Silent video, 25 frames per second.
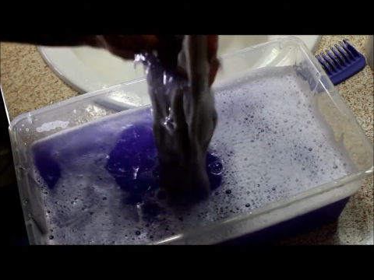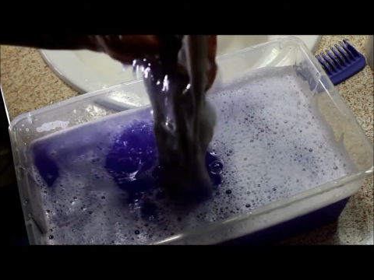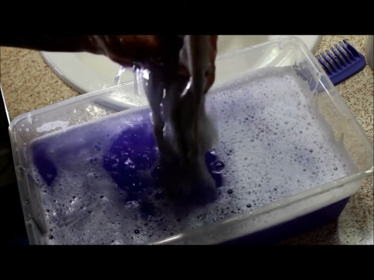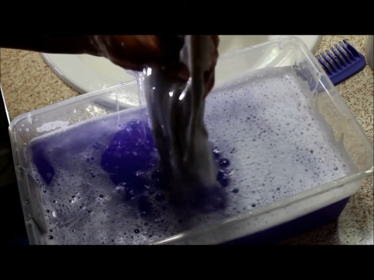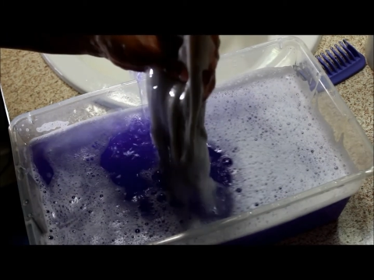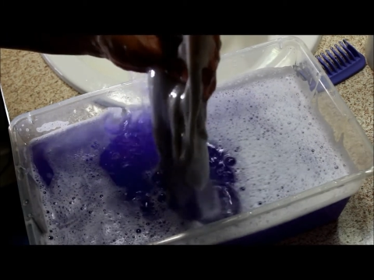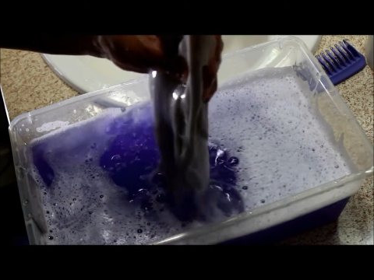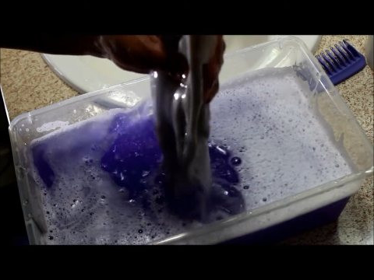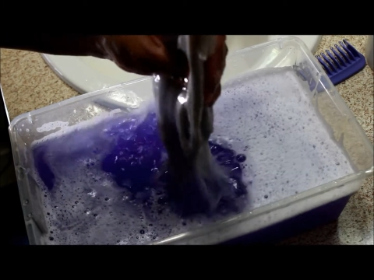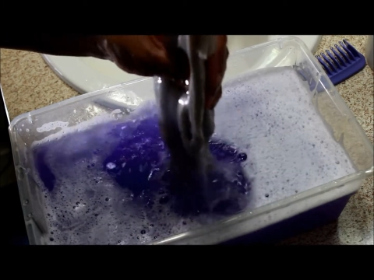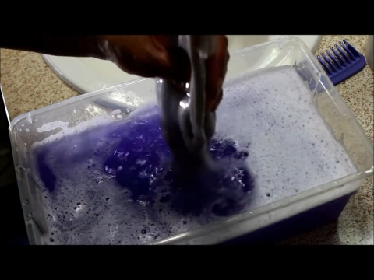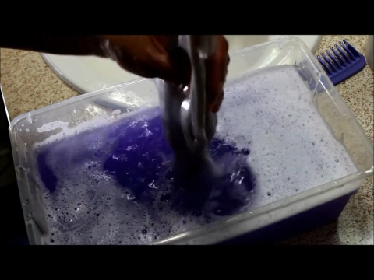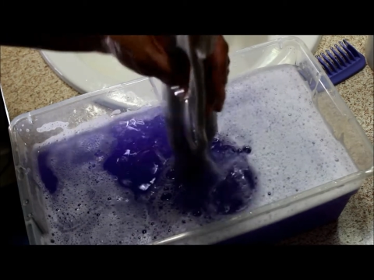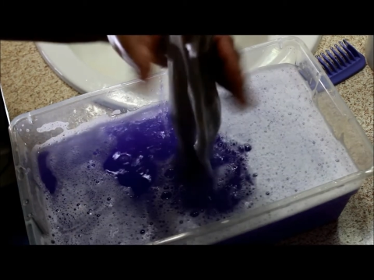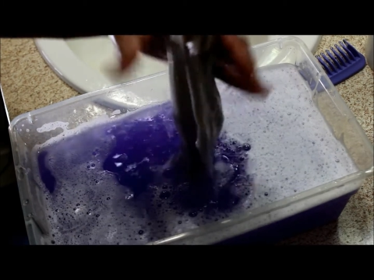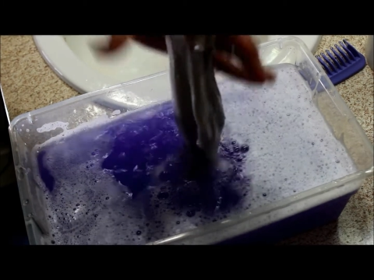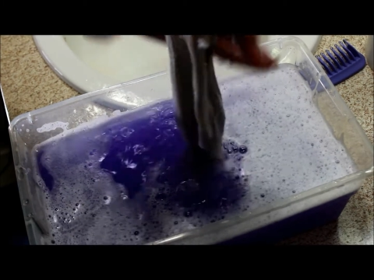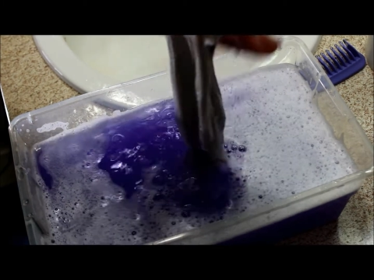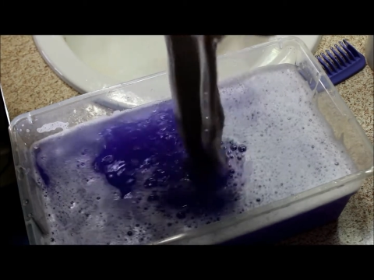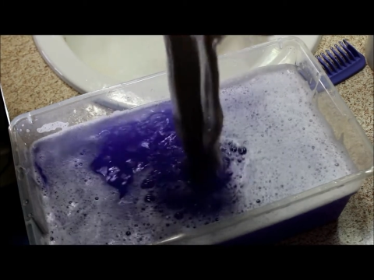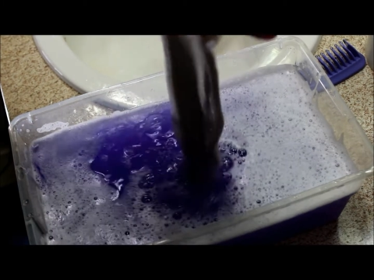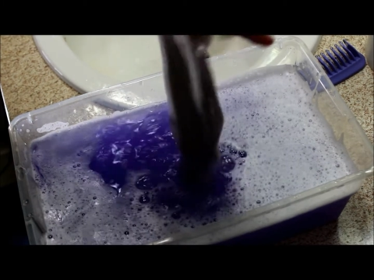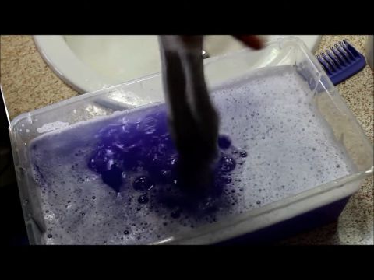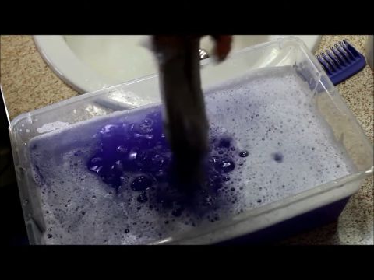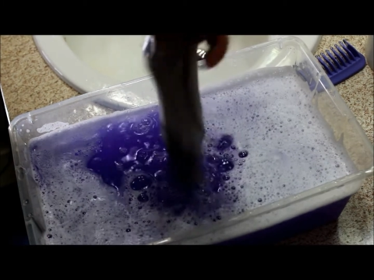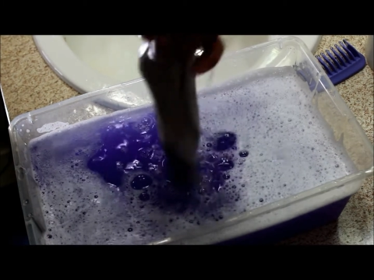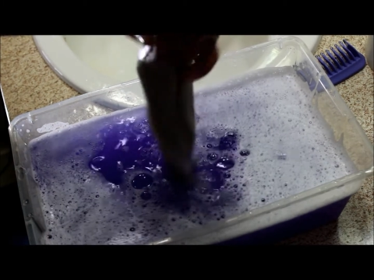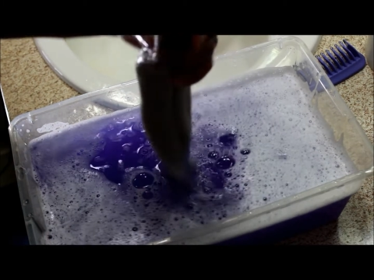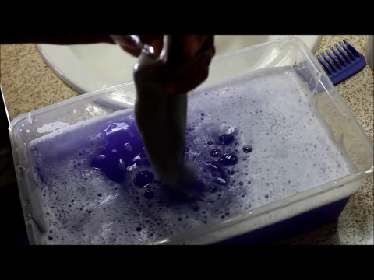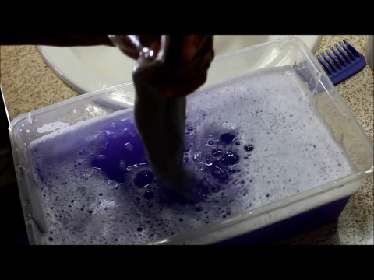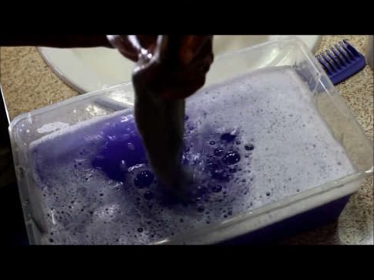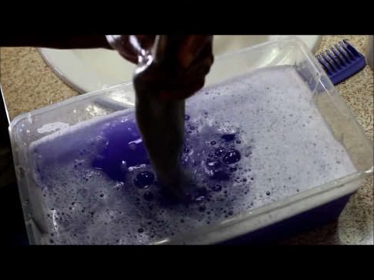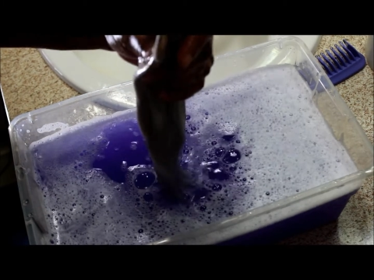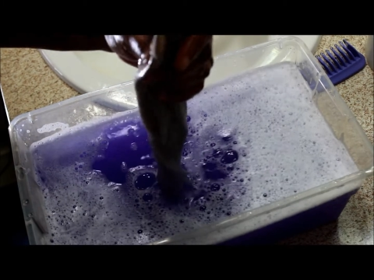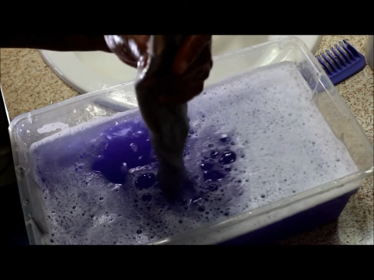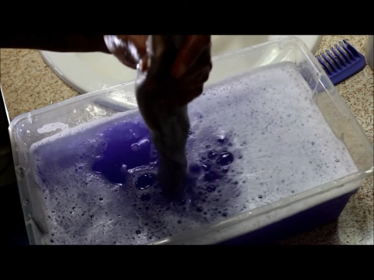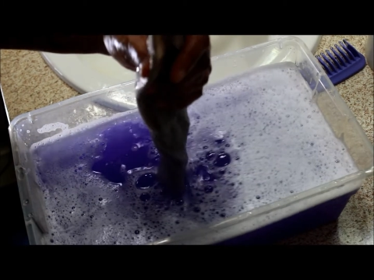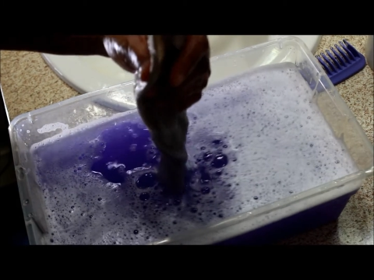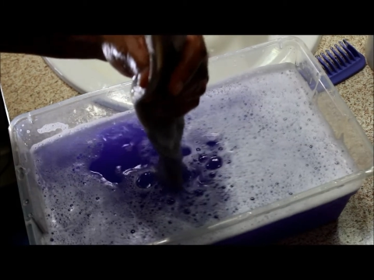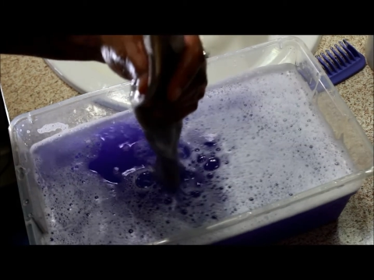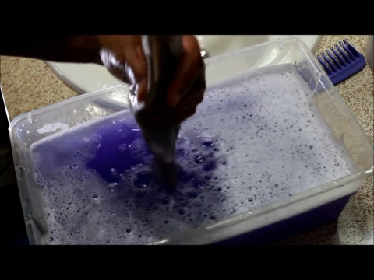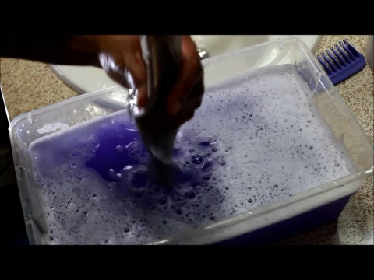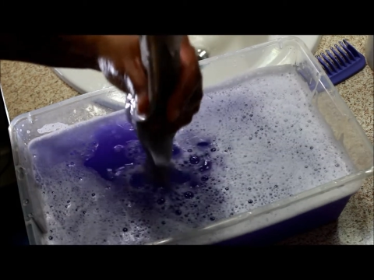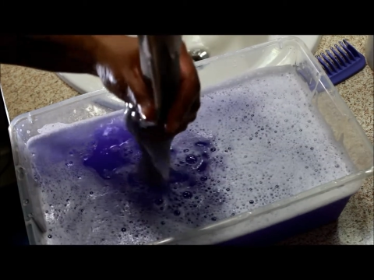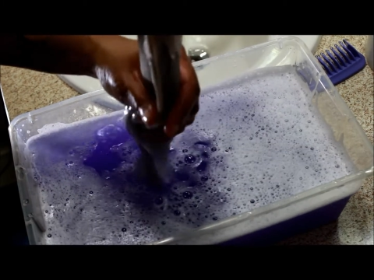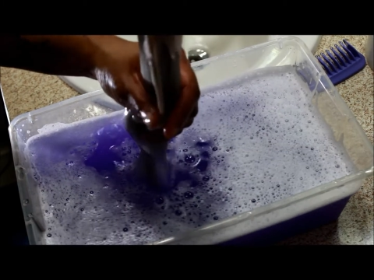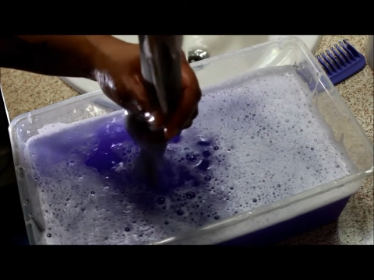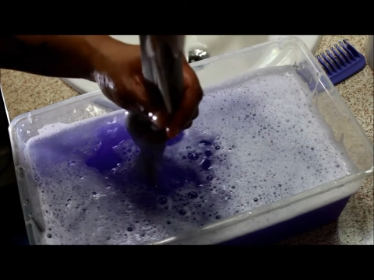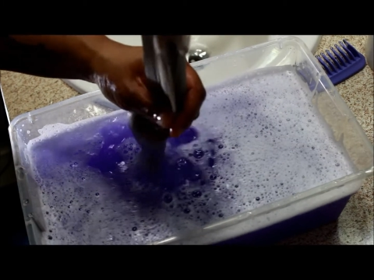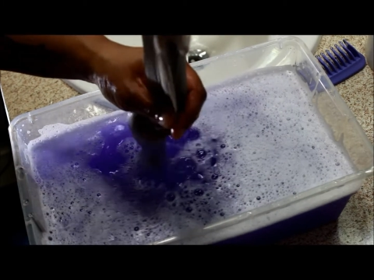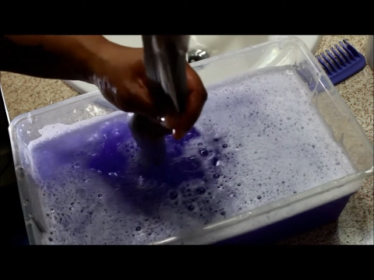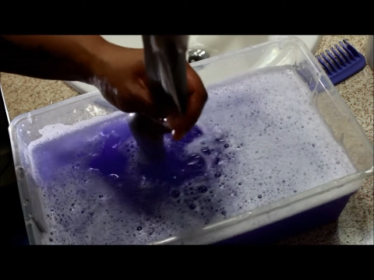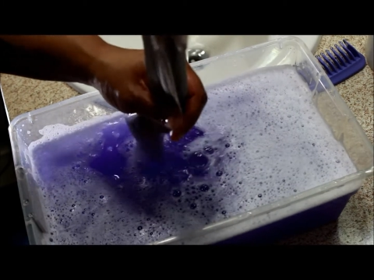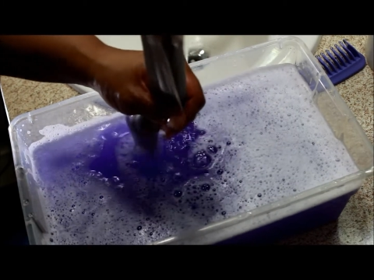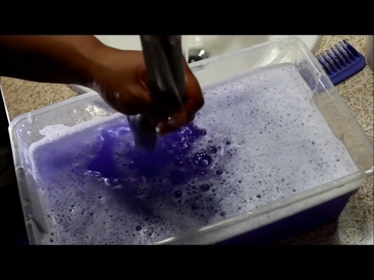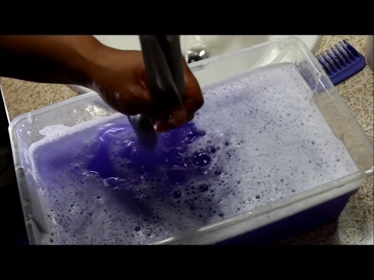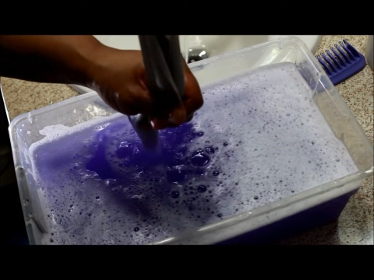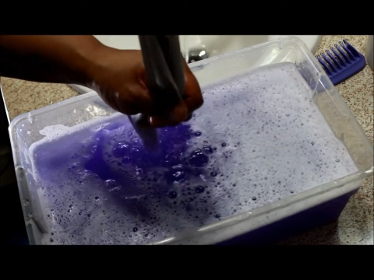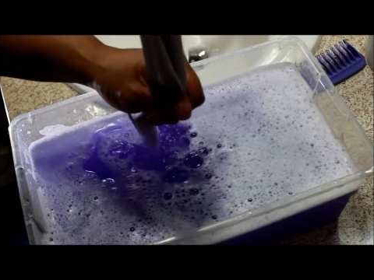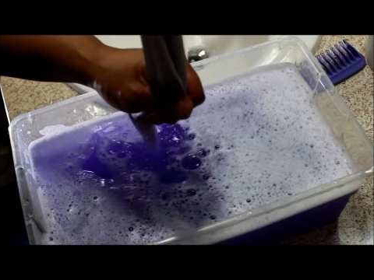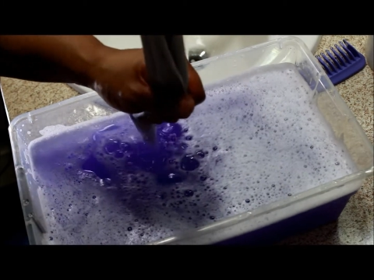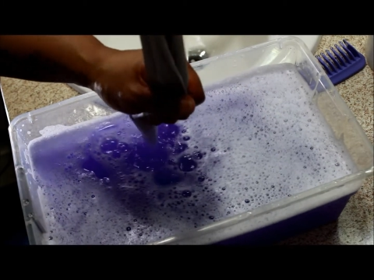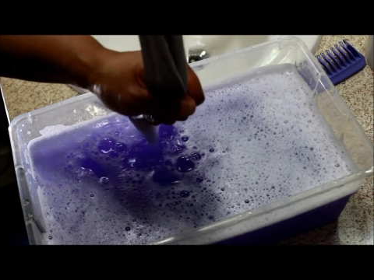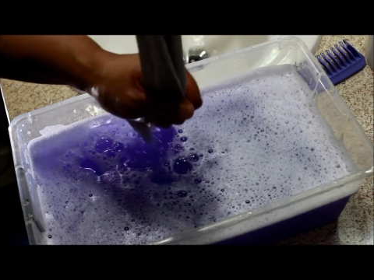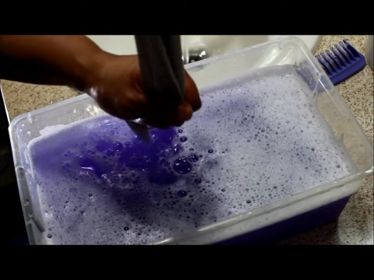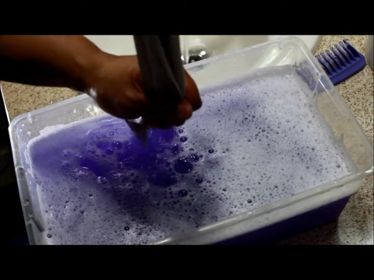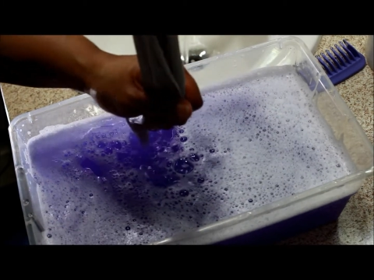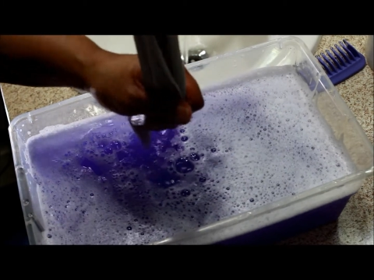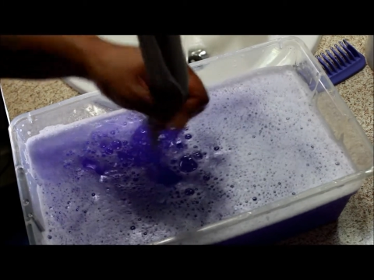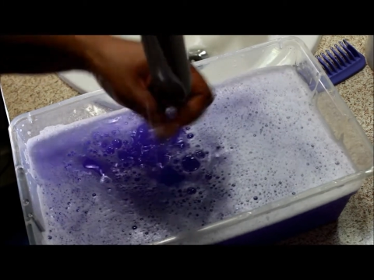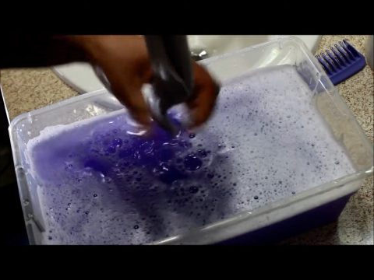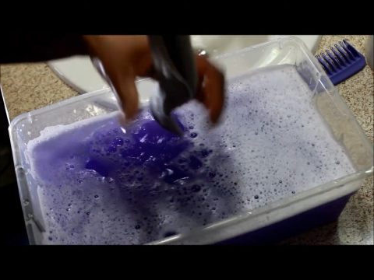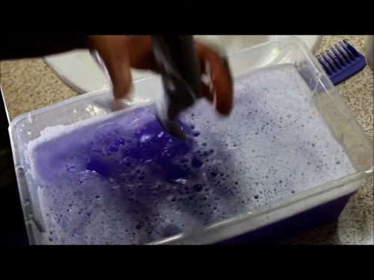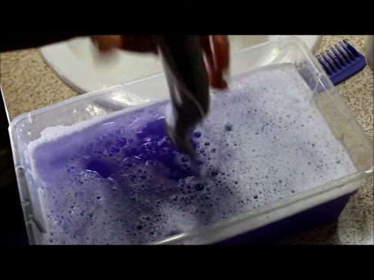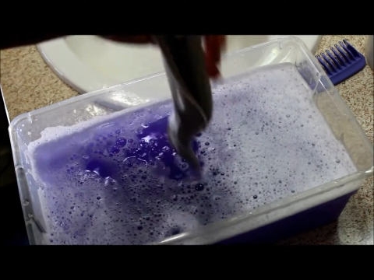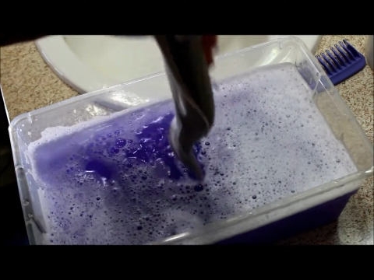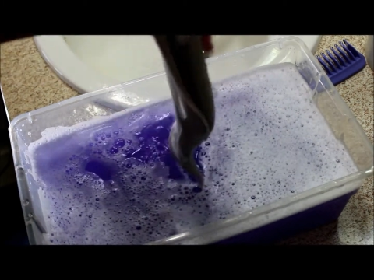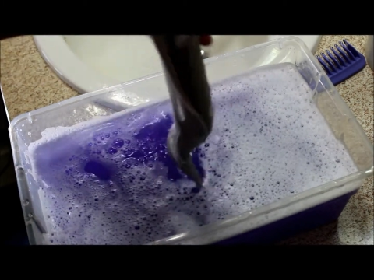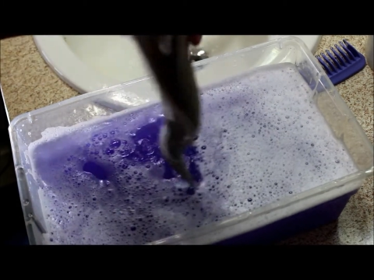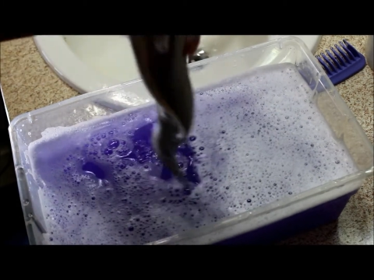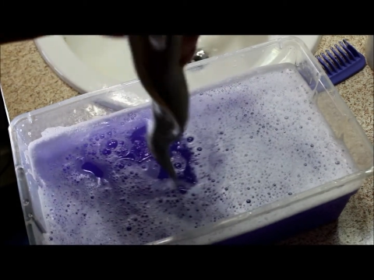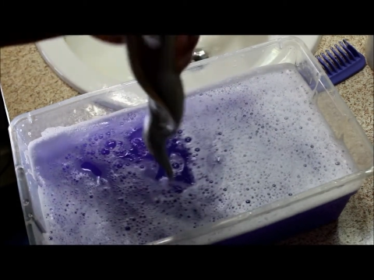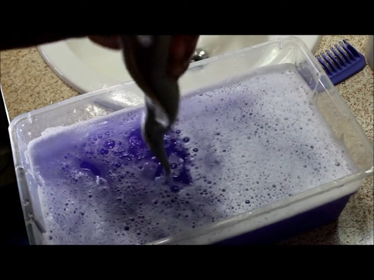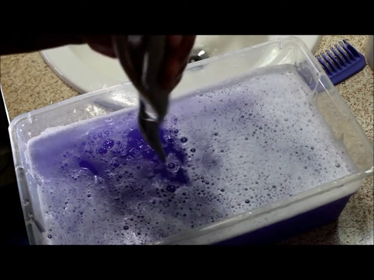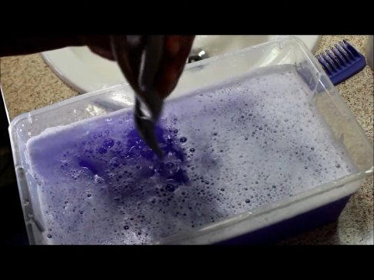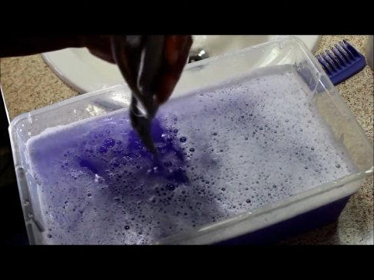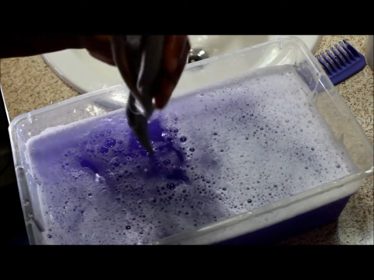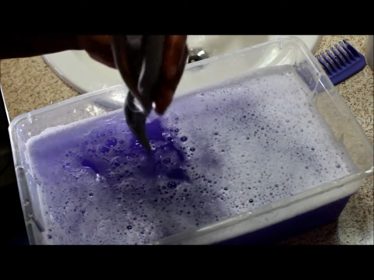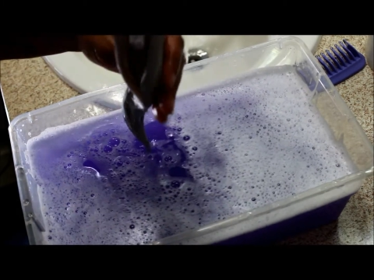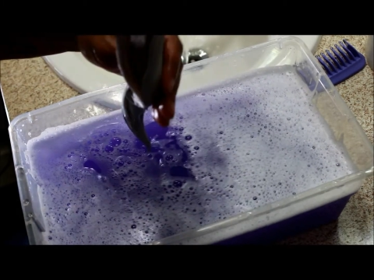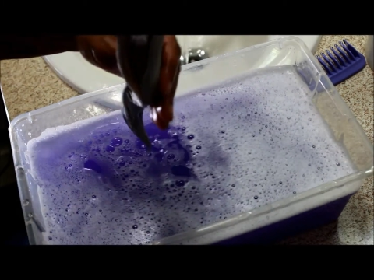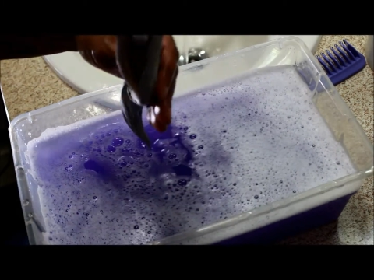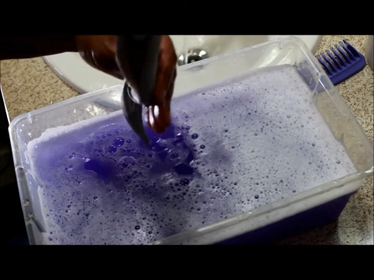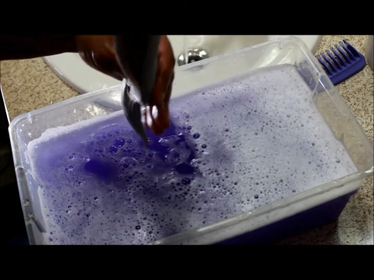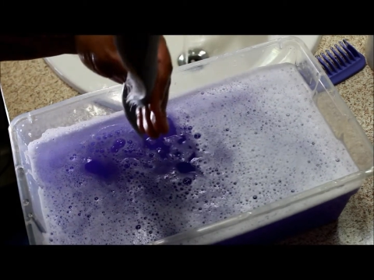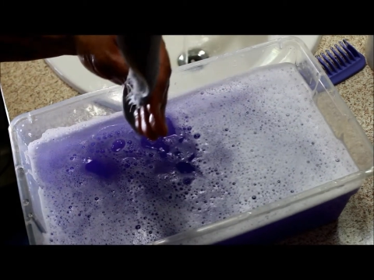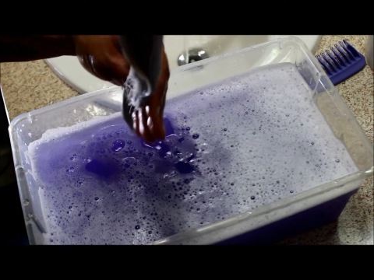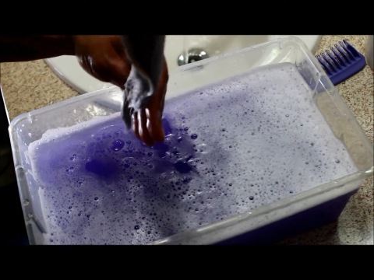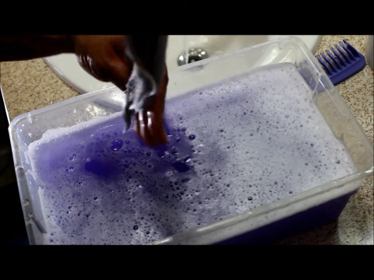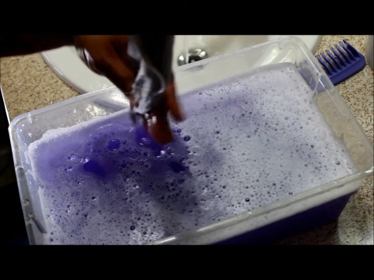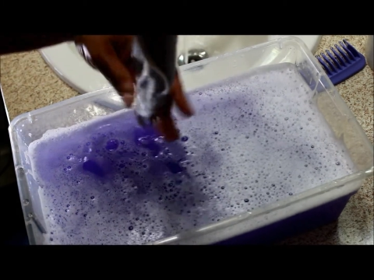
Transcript: No face is visible, so there are no lips to read.